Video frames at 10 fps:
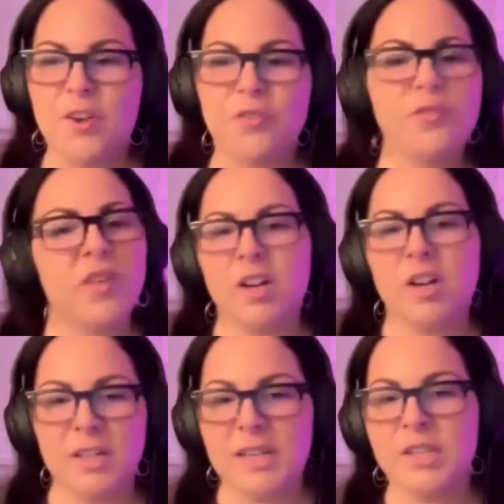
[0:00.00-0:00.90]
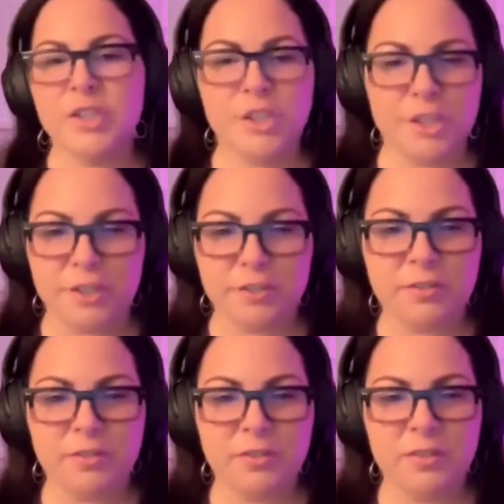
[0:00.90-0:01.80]
funnel
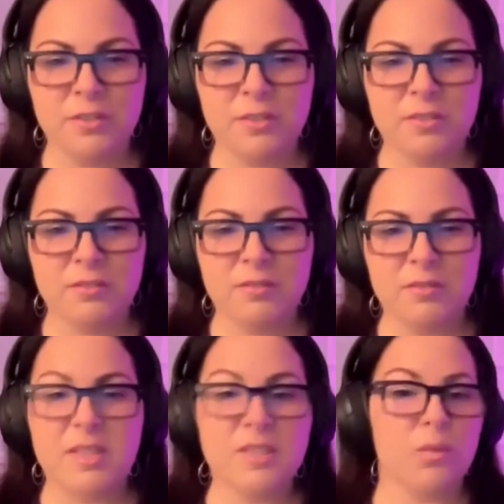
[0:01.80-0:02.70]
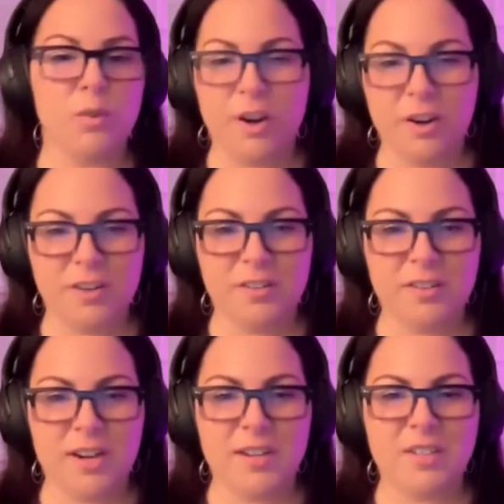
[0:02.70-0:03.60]
into this work.
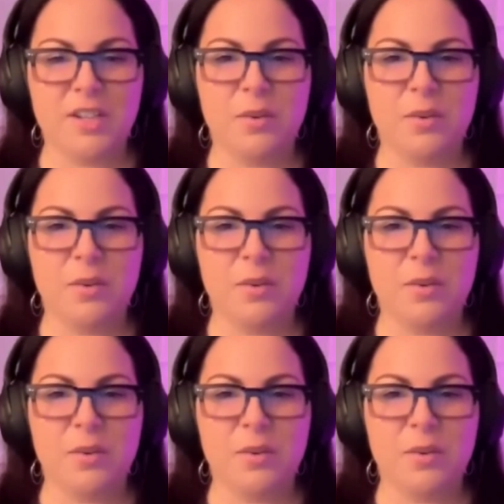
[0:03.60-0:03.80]
And so